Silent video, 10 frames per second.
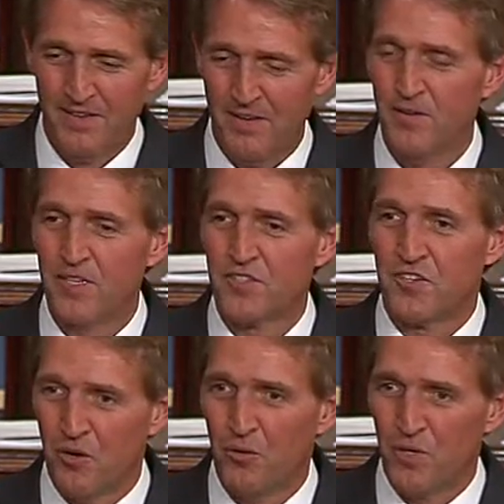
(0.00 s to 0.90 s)
There is
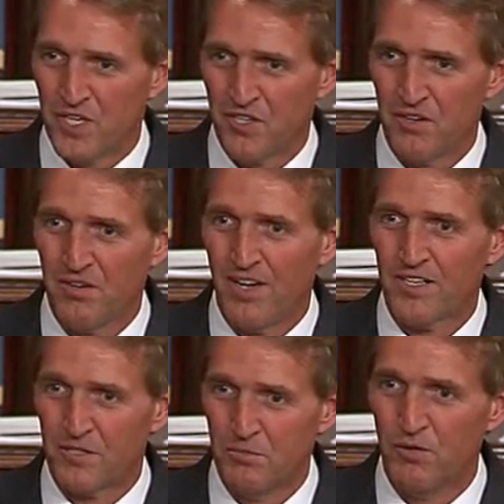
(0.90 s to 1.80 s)
no reason
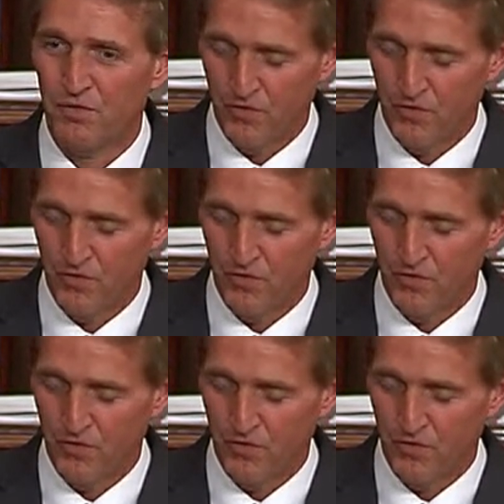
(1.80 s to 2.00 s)
not to move